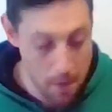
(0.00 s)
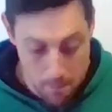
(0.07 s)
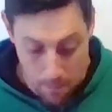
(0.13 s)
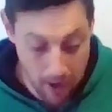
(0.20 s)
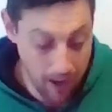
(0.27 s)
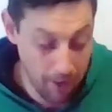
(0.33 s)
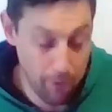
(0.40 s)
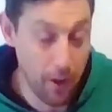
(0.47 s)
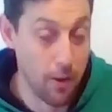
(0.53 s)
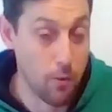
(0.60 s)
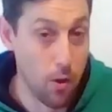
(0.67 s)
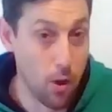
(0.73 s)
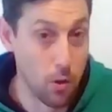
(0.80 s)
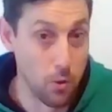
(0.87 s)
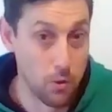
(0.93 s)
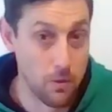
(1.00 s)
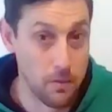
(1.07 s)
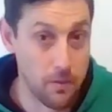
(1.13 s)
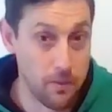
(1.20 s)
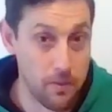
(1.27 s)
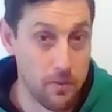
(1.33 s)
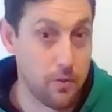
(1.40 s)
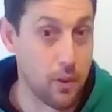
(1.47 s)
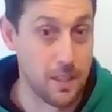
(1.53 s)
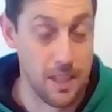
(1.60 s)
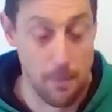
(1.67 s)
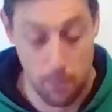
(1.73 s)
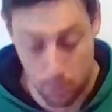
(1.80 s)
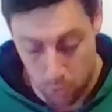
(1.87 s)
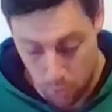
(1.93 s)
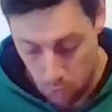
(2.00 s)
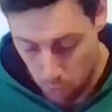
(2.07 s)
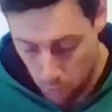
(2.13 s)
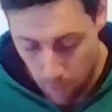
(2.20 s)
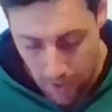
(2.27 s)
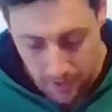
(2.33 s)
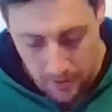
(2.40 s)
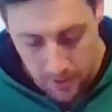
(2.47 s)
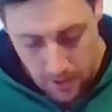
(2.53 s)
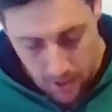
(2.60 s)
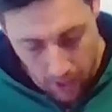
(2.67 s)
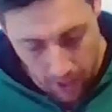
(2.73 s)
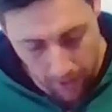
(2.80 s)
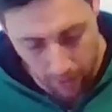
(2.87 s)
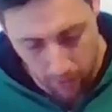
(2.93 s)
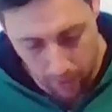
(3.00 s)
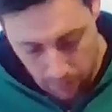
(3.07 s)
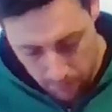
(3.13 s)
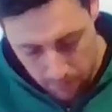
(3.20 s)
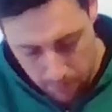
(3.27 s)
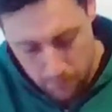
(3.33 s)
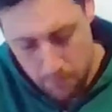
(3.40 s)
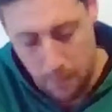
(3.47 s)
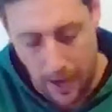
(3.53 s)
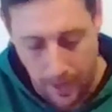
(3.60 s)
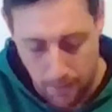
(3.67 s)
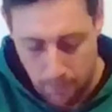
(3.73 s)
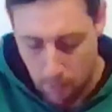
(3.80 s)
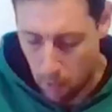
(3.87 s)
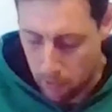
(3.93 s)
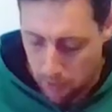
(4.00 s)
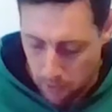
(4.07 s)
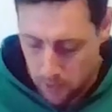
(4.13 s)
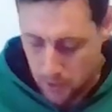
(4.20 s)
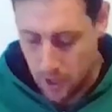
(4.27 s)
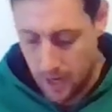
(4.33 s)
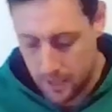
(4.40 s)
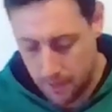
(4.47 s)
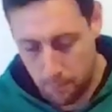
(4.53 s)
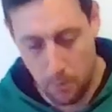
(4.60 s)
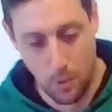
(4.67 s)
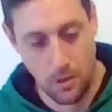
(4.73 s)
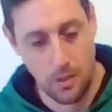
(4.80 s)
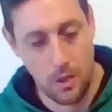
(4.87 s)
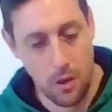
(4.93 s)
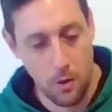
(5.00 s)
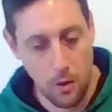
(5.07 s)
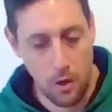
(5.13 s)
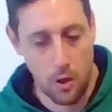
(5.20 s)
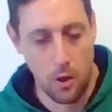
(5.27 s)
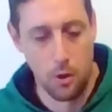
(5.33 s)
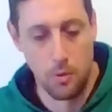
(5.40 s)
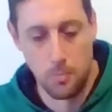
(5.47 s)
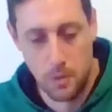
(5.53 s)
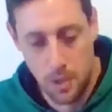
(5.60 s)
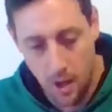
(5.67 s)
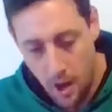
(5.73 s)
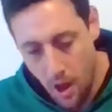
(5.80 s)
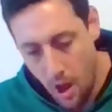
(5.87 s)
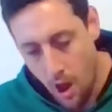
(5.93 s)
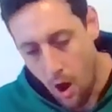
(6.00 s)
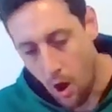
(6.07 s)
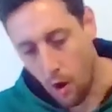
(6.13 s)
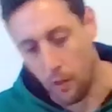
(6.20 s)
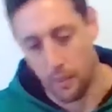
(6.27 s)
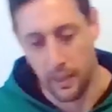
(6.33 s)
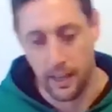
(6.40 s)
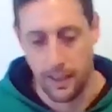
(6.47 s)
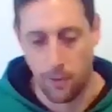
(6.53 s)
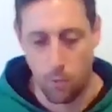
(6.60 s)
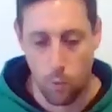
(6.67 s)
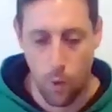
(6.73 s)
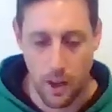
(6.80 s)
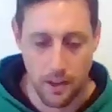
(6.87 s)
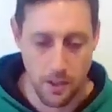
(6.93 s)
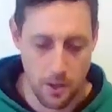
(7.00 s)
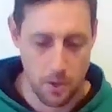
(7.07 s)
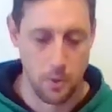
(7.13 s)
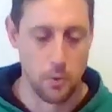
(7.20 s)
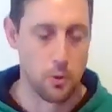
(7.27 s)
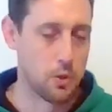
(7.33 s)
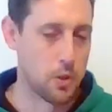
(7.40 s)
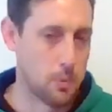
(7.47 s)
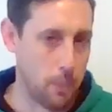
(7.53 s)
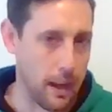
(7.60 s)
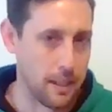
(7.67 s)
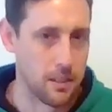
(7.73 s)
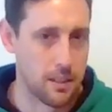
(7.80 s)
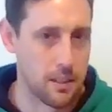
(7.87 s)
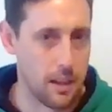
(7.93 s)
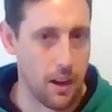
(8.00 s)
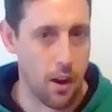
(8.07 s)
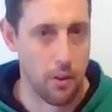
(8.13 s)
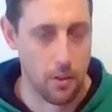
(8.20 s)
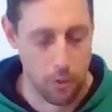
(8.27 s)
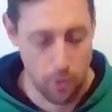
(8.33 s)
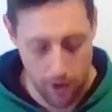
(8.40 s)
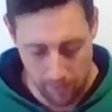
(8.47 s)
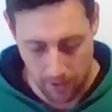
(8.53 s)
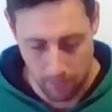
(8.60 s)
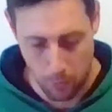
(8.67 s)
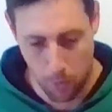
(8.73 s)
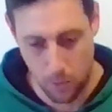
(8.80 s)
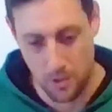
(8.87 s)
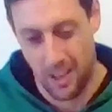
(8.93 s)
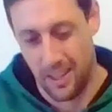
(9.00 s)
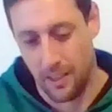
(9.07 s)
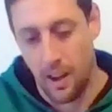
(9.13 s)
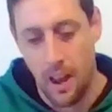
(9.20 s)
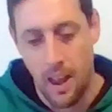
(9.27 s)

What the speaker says: if I'd rolled, for example, 2 1s, I could bank both those dice and put 2 cubes on the 1 2 space on the traveling board. So